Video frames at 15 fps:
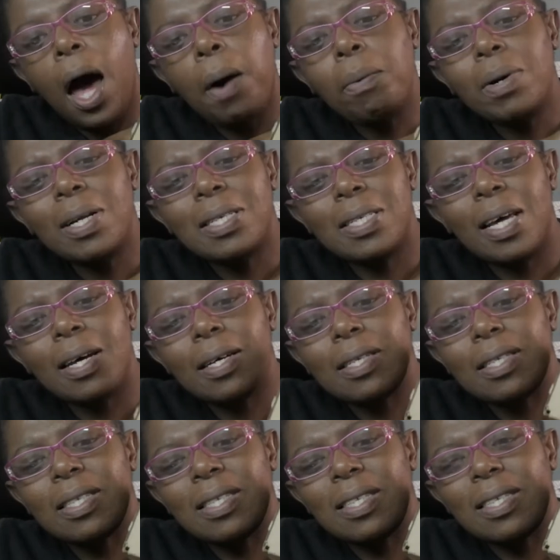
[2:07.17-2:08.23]
I want to say a
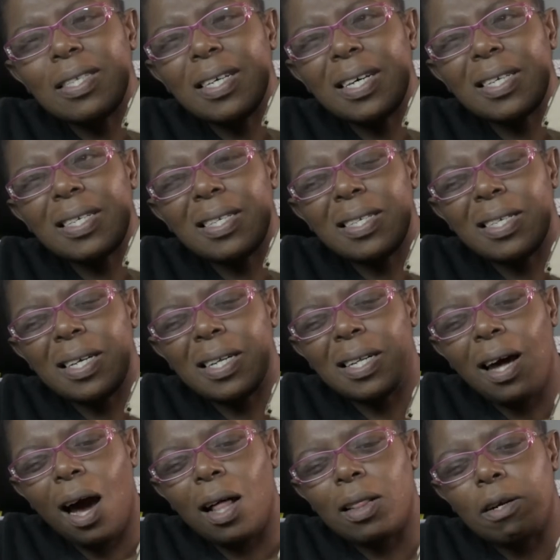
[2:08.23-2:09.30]
sixty
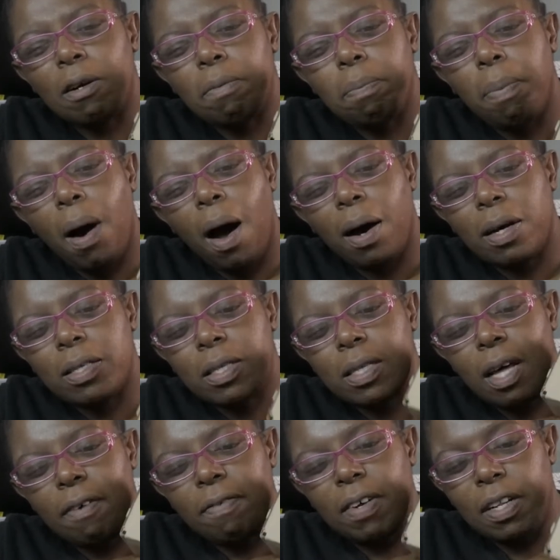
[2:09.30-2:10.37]
dollar box
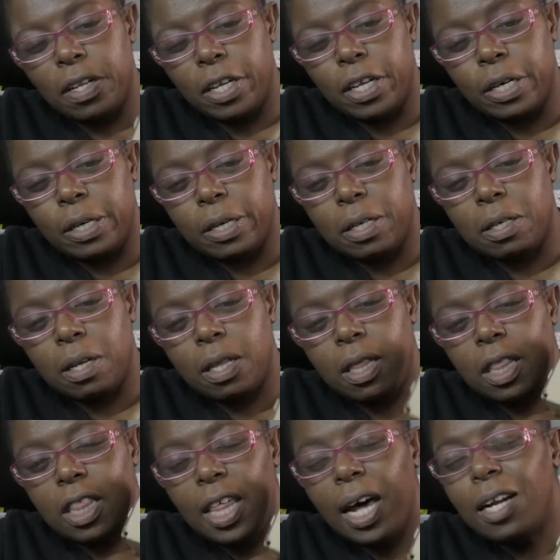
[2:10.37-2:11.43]
of glitter.
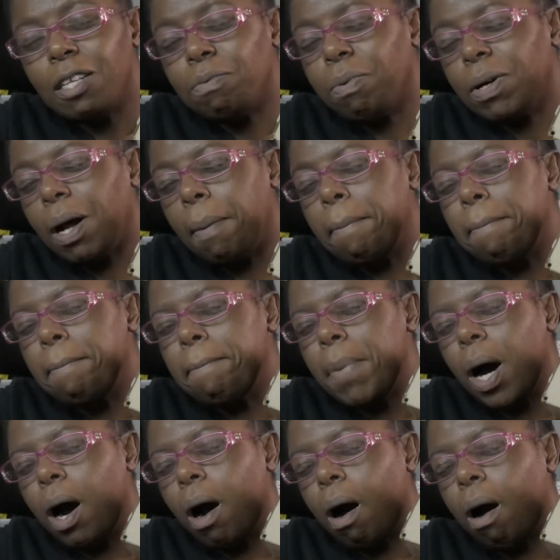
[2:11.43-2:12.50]
That is what I'm
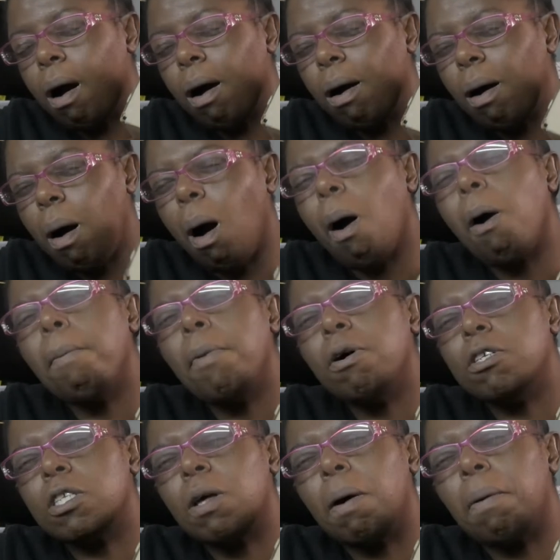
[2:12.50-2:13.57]

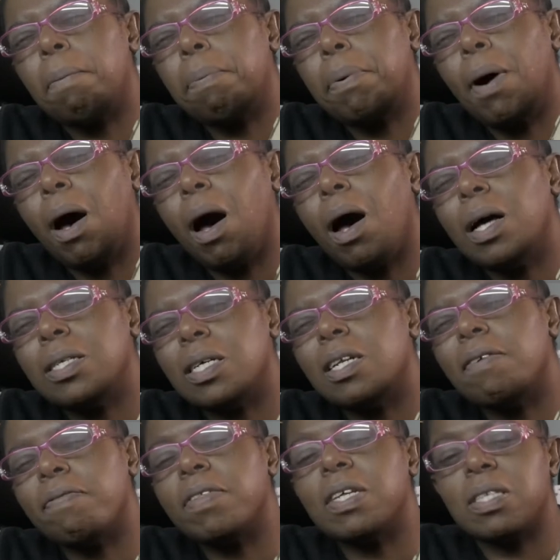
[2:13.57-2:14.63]
almost
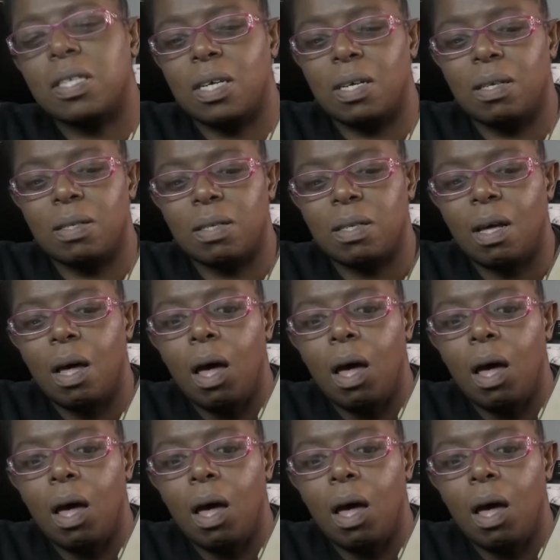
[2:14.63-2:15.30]
positive this is.